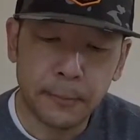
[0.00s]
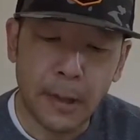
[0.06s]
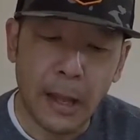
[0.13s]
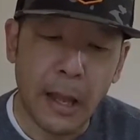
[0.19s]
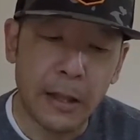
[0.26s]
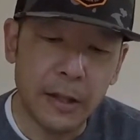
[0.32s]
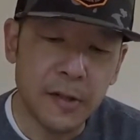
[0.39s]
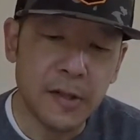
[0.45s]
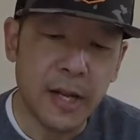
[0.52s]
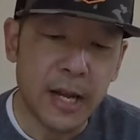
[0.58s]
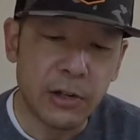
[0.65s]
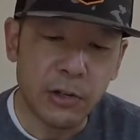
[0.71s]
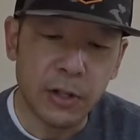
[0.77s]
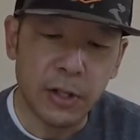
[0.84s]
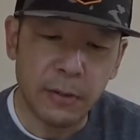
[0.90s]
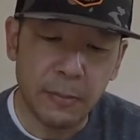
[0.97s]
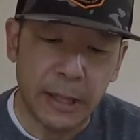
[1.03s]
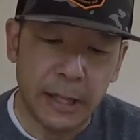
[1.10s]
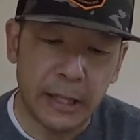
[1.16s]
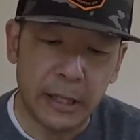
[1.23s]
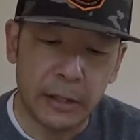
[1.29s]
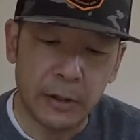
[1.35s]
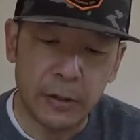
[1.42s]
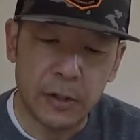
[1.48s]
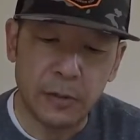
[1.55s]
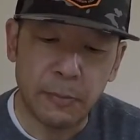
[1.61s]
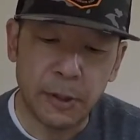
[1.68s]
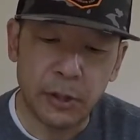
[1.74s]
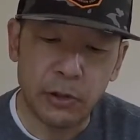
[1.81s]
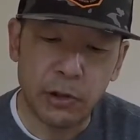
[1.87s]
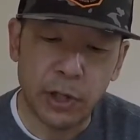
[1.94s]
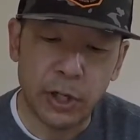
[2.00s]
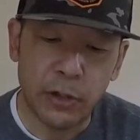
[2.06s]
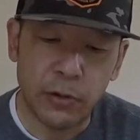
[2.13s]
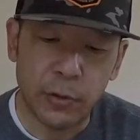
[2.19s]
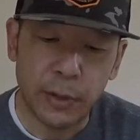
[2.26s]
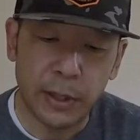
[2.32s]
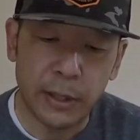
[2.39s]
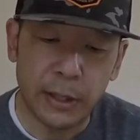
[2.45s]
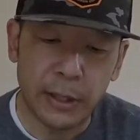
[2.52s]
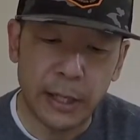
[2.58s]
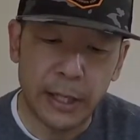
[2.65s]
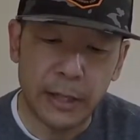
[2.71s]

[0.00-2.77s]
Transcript: And this is actually the bait I use to punch hydrilla.